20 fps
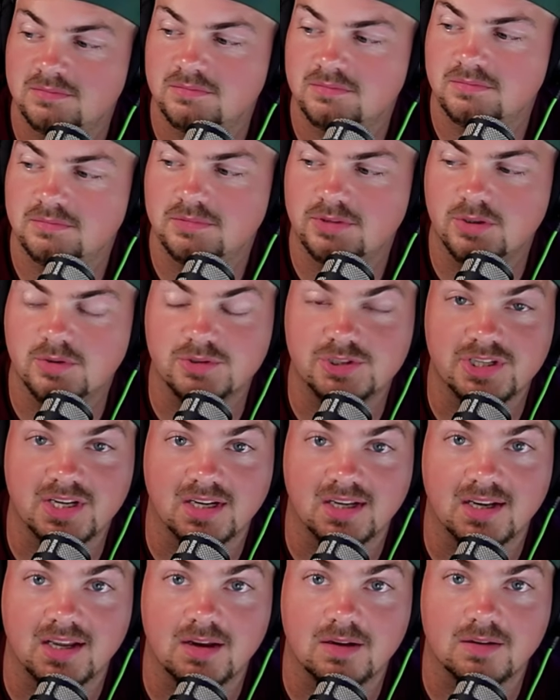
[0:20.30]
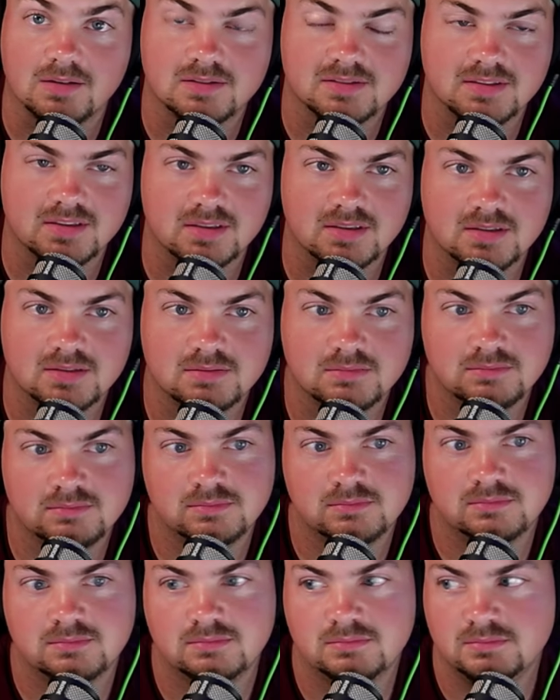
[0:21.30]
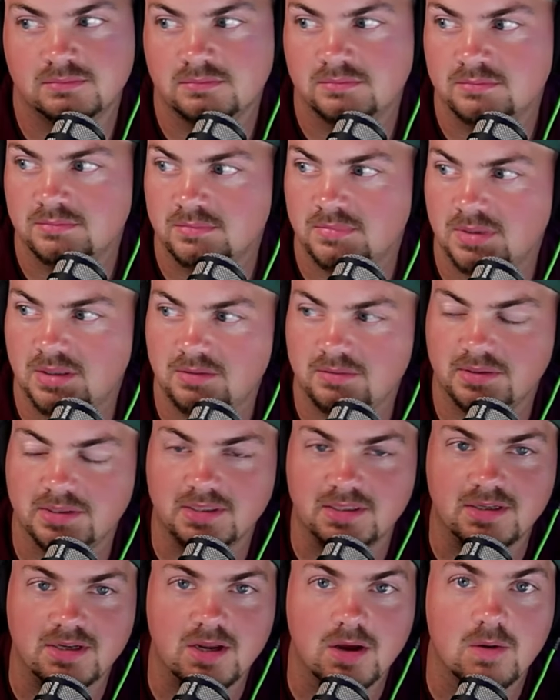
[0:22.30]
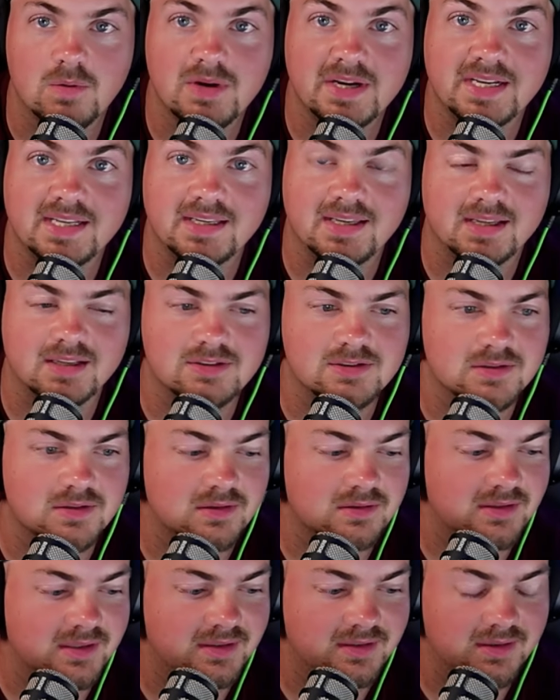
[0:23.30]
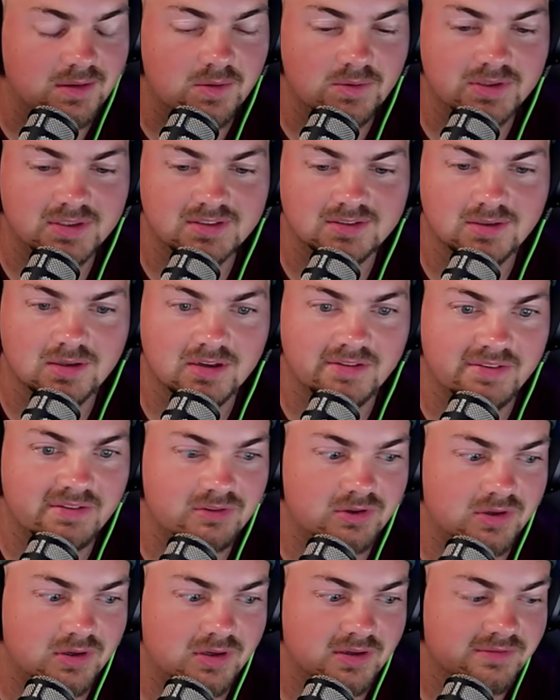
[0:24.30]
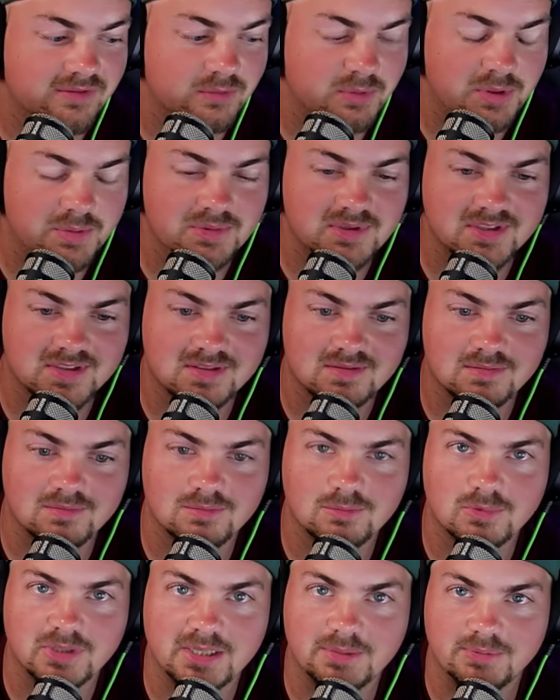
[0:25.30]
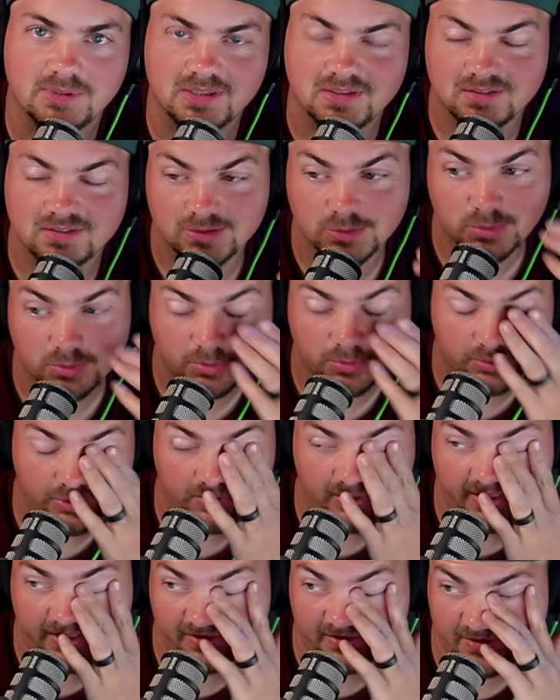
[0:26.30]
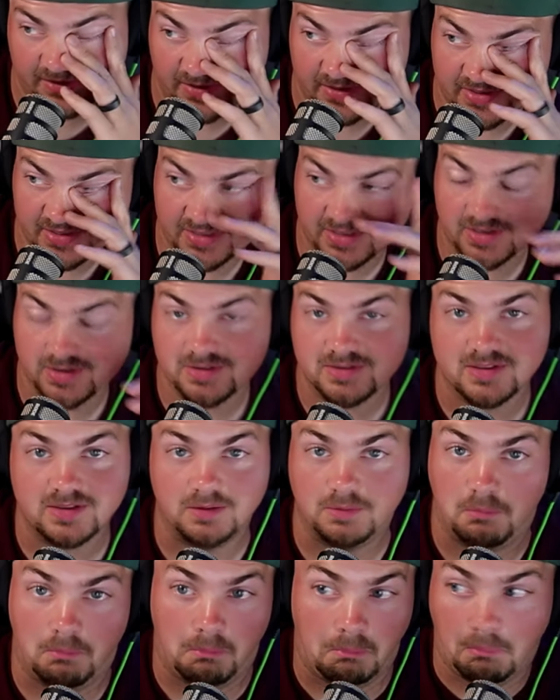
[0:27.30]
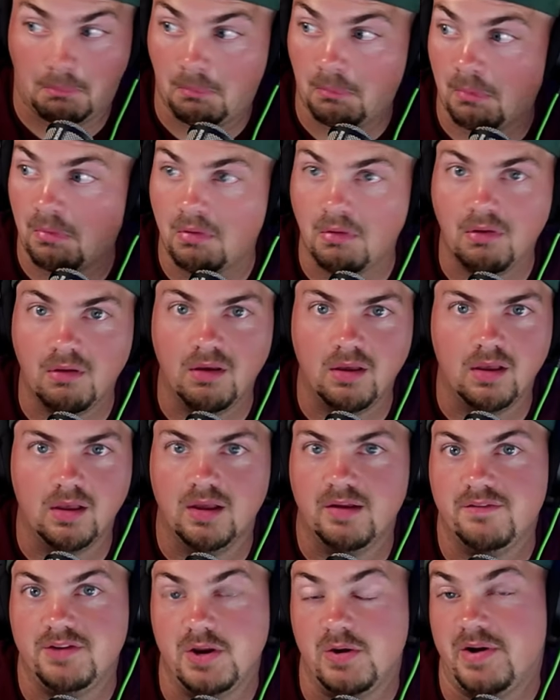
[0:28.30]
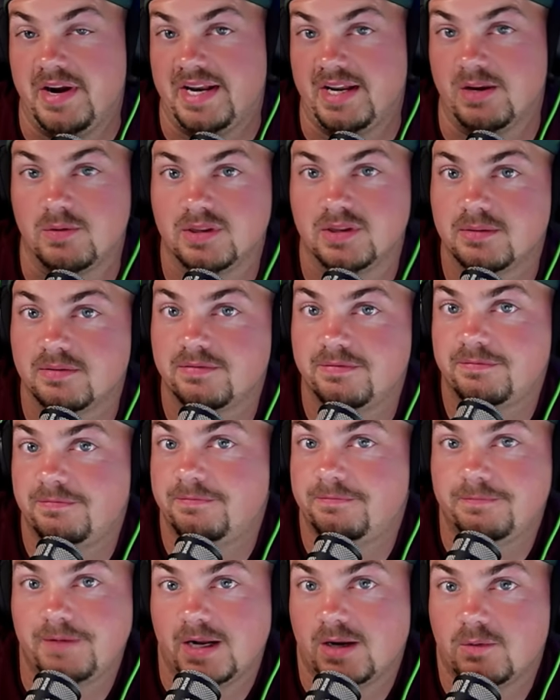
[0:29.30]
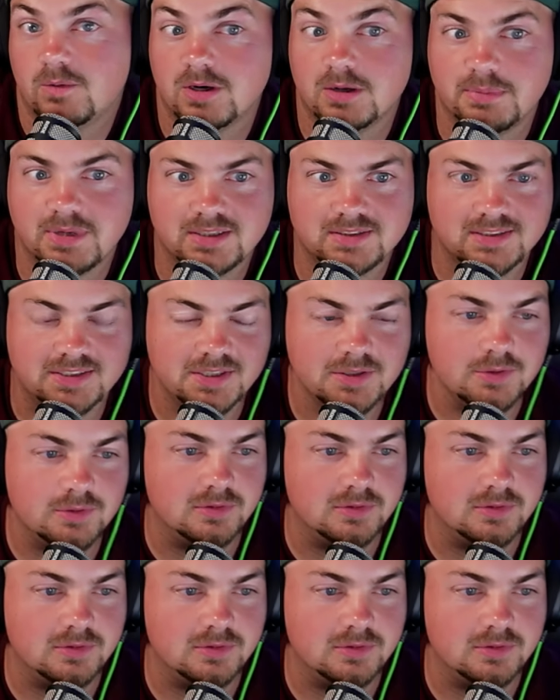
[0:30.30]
Go check it out. And I was like, I don't really know any Kendrick. Like the only song I've ever heard from him is when he played the Super Bowl like two years ago. So no idea what the fuck we're about to do.